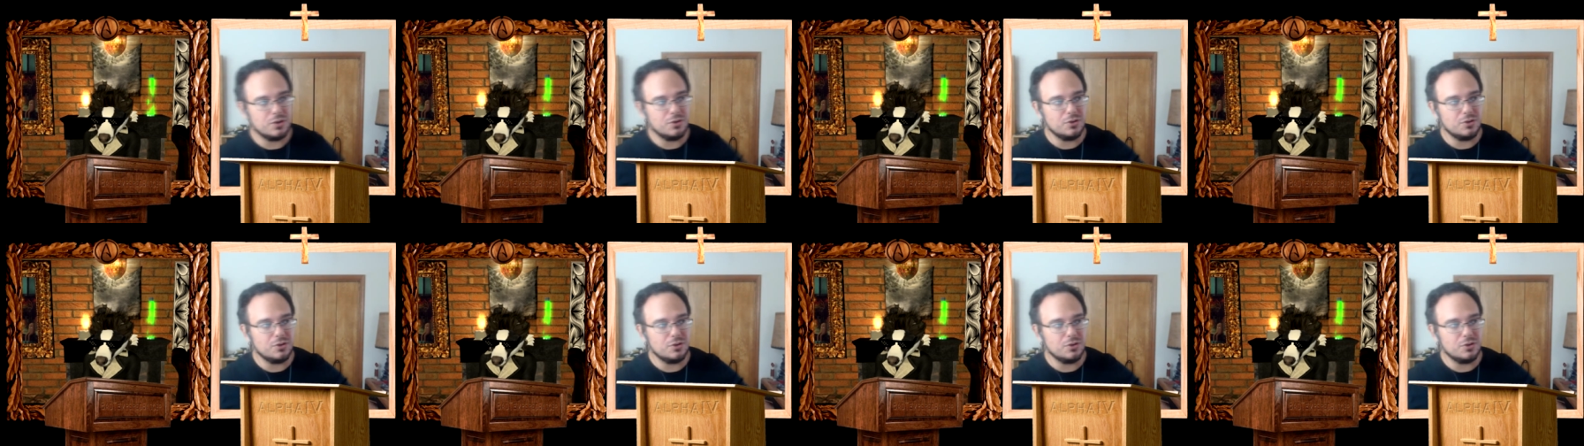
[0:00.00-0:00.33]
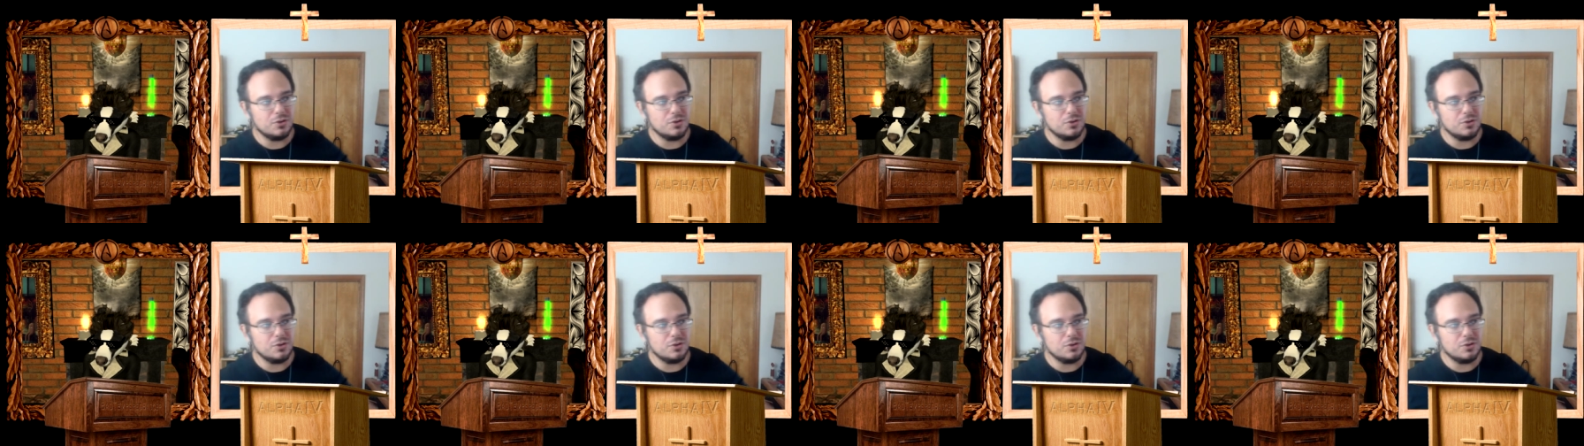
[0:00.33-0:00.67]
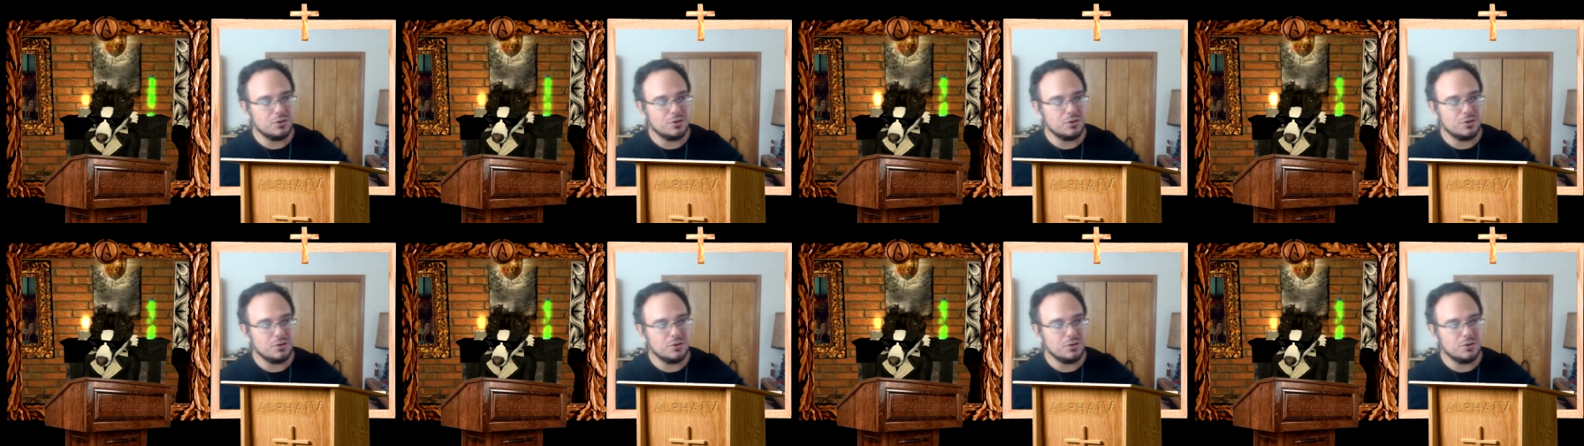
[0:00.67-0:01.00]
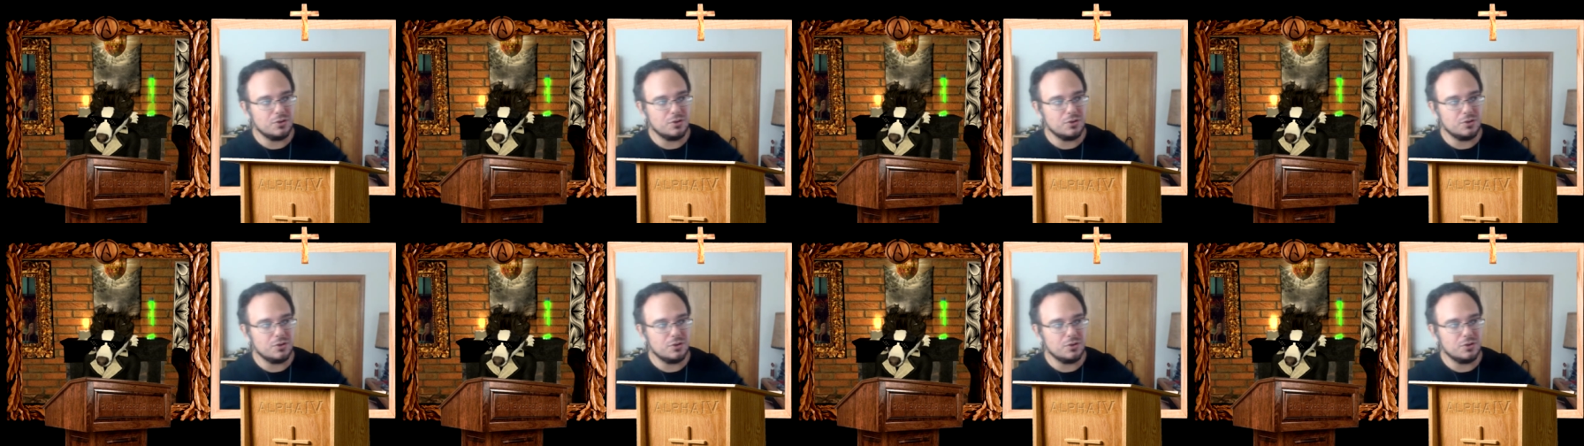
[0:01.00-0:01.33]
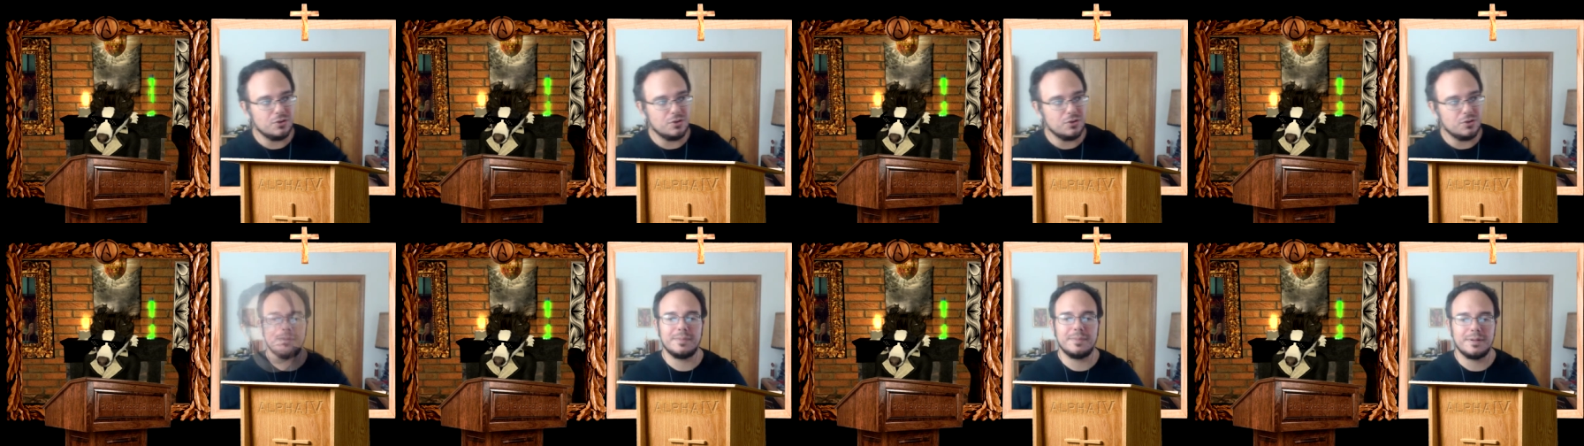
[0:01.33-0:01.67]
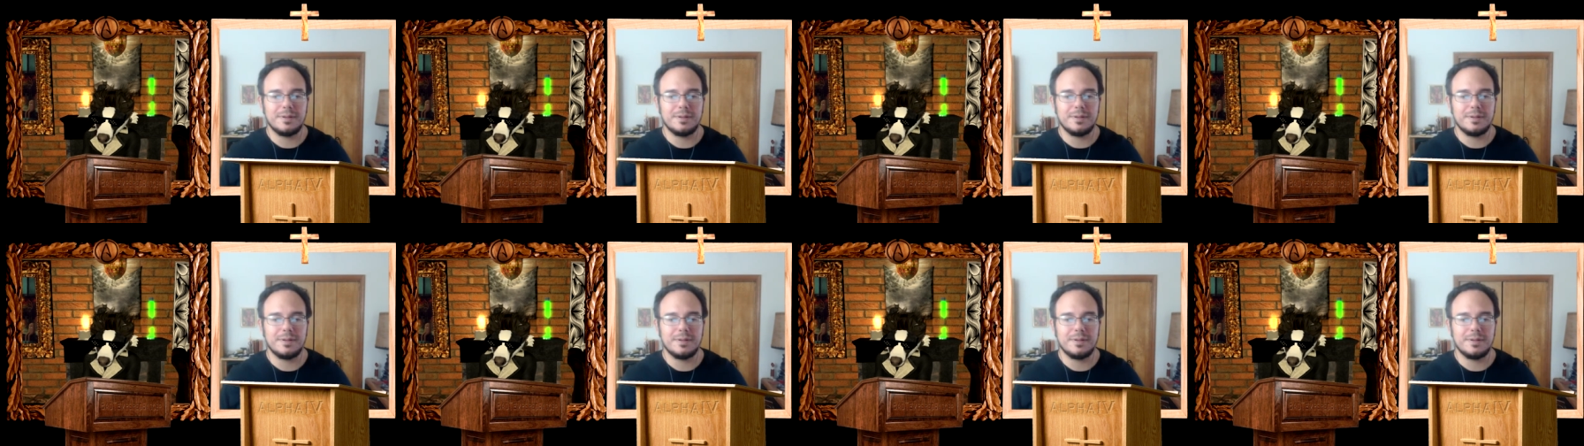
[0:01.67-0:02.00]
You then become
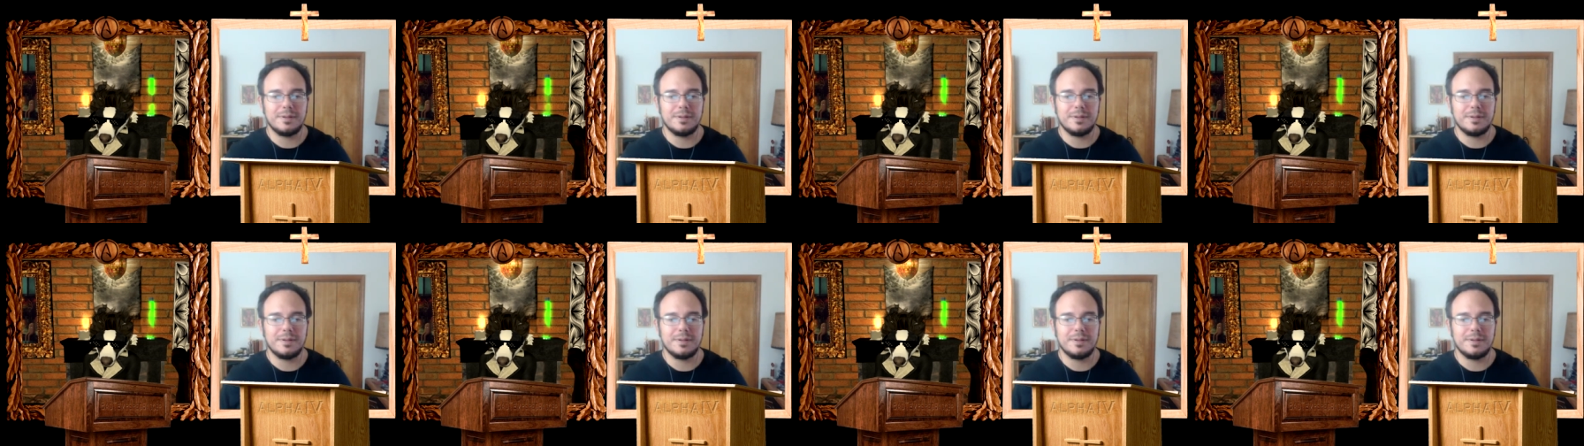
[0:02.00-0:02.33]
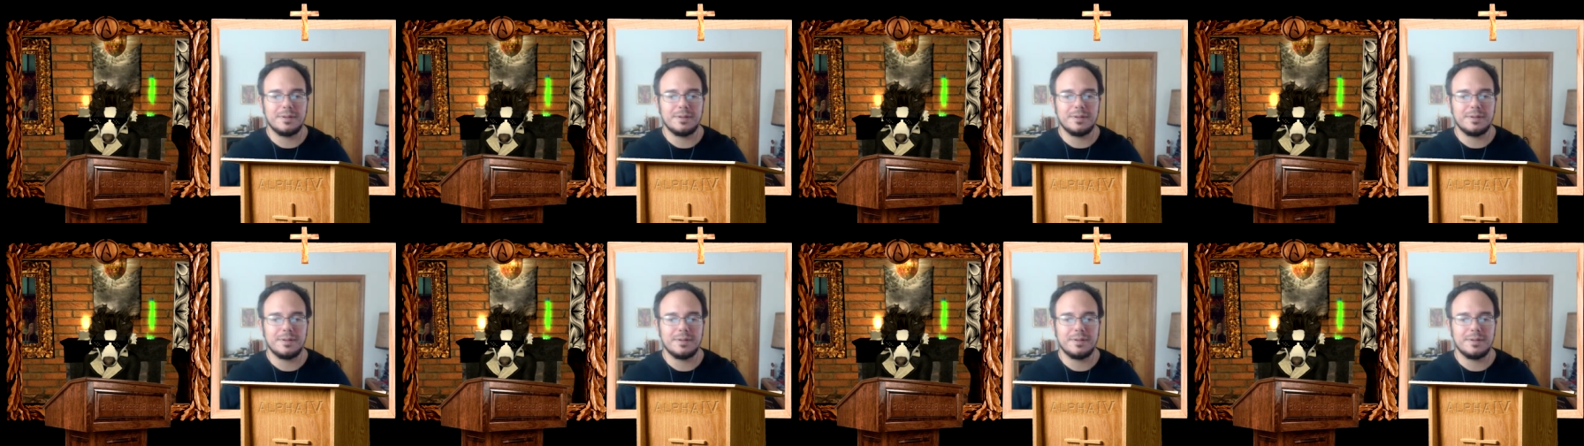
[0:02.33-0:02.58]
the